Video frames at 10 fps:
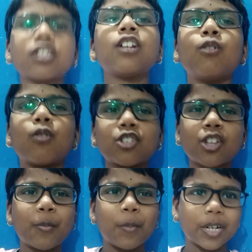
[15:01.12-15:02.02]
and loads
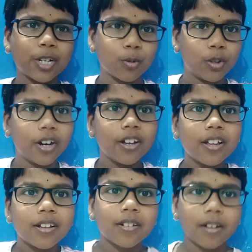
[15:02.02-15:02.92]
of money to the
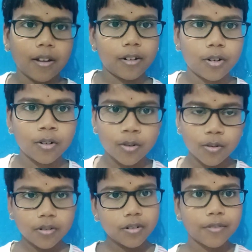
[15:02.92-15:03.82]

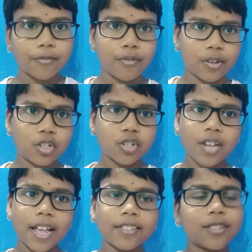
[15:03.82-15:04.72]
to fish,
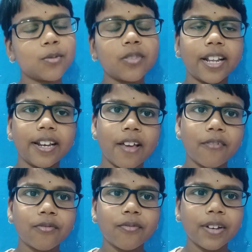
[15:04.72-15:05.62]
and soon they
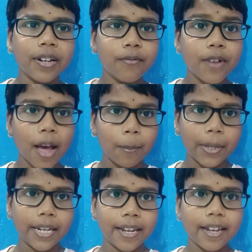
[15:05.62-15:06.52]
lived
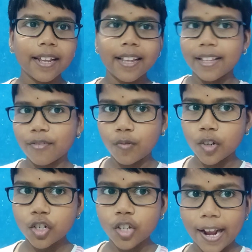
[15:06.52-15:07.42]
happily.
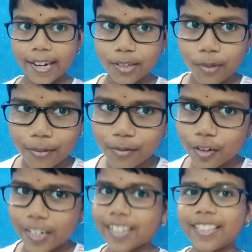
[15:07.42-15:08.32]
Fish and his wife
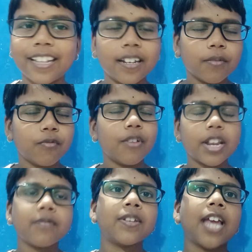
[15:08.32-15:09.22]
Gretel, they lived
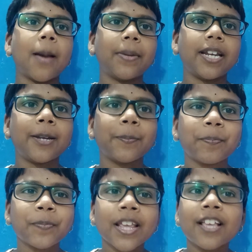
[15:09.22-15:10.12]
very very happily.
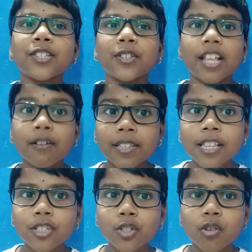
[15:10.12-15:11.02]
So that was the
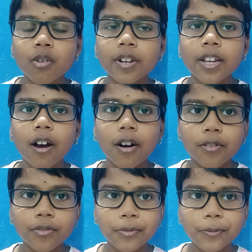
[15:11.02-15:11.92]
story of